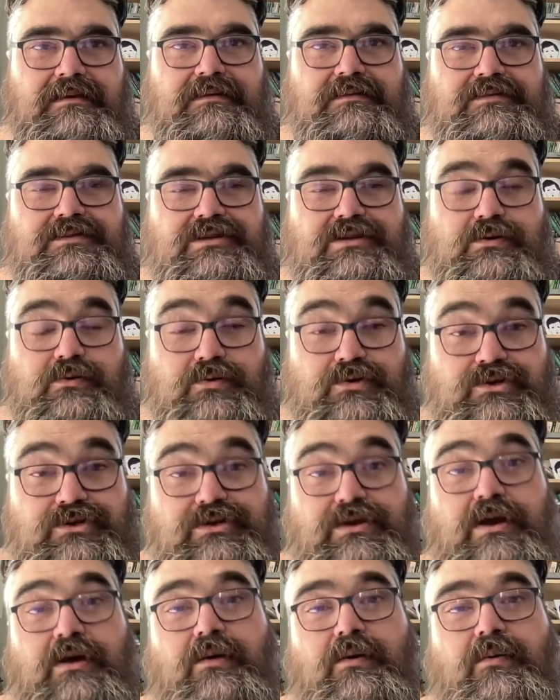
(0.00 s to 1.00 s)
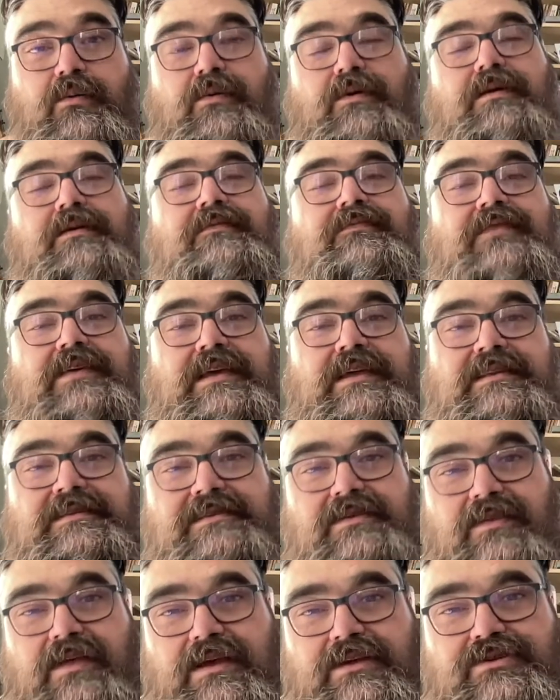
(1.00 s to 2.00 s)
to show the
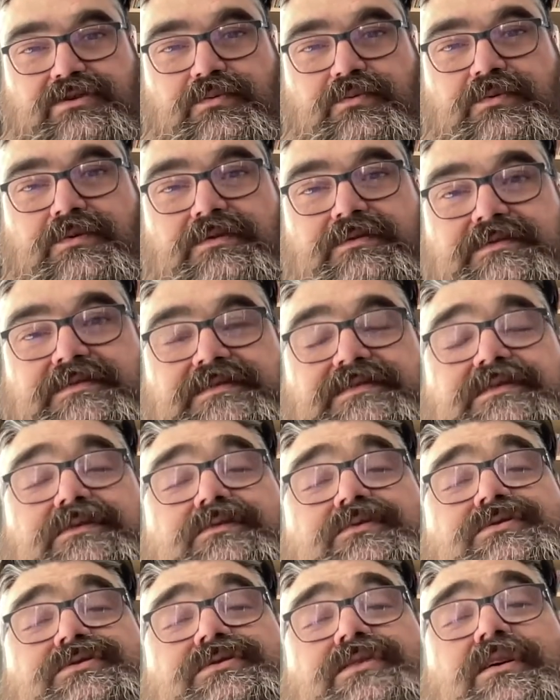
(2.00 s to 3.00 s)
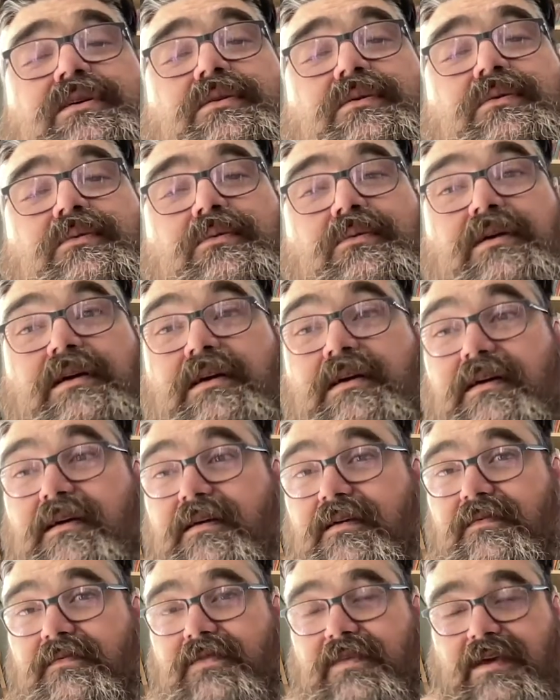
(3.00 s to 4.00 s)
intellectuals, to show
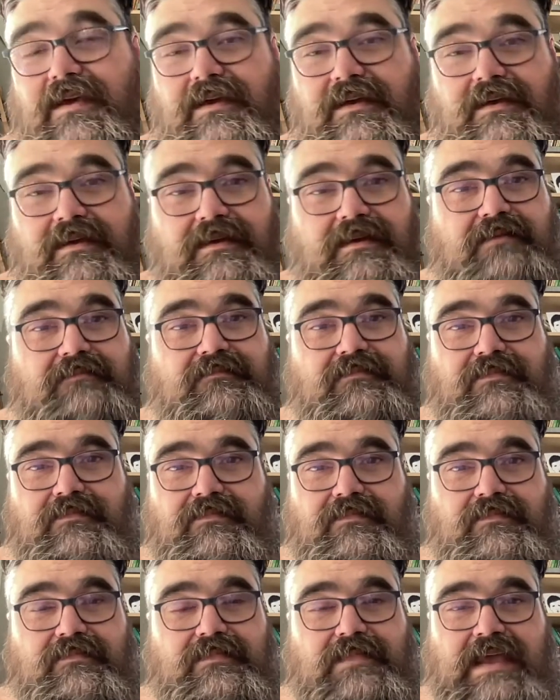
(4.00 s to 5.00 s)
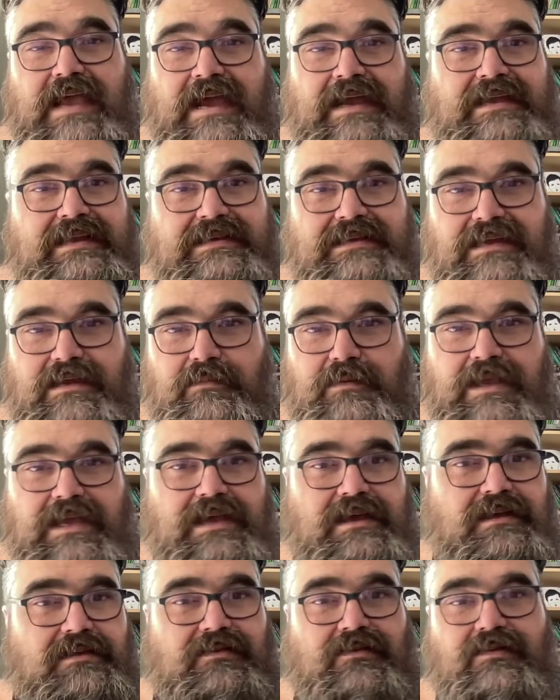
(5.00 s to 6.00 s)
the
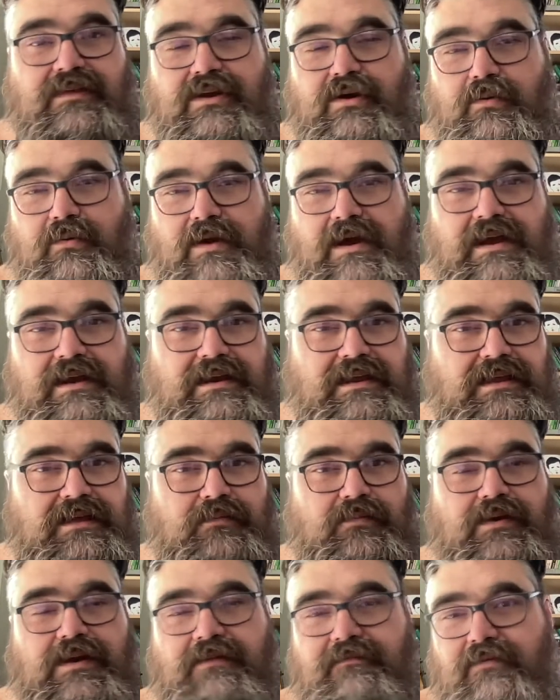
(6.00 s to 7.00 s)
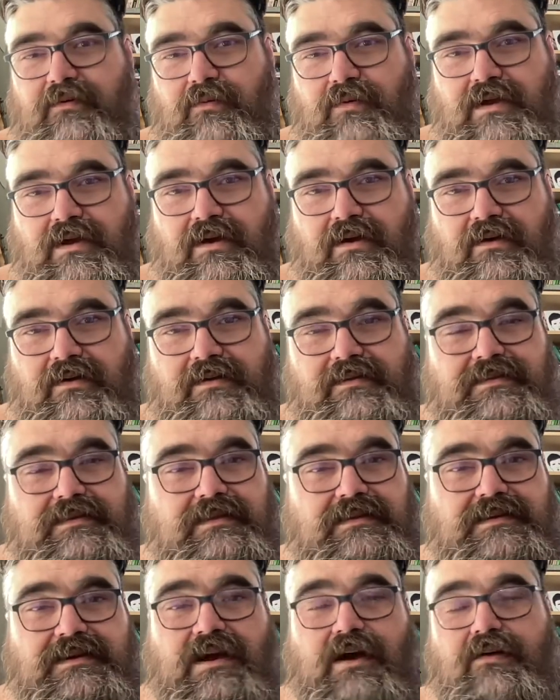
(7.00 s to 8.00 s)
academia, the literati, whatever you want to call it,
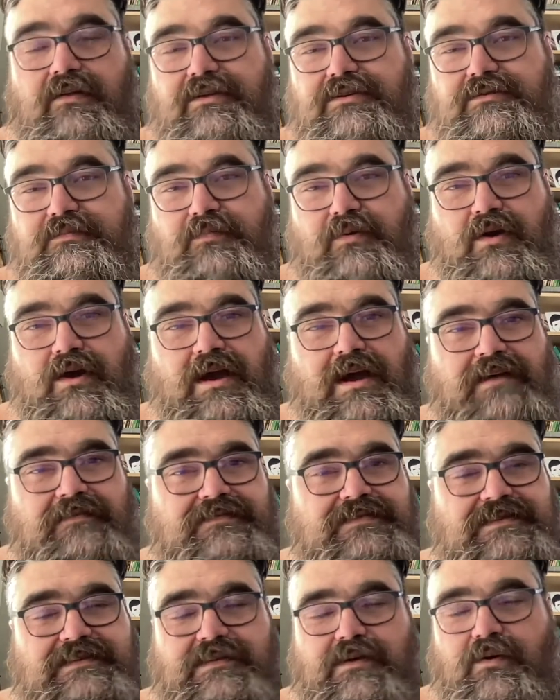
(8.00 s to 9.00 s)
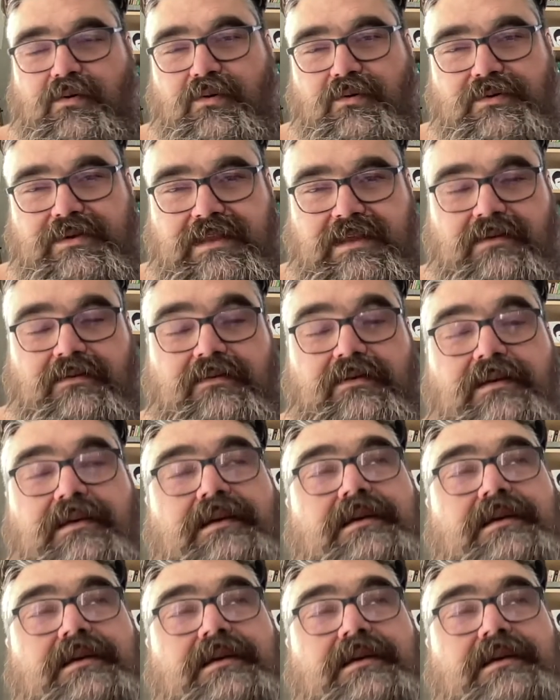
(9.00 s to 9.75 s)
the college profs, the whole deal.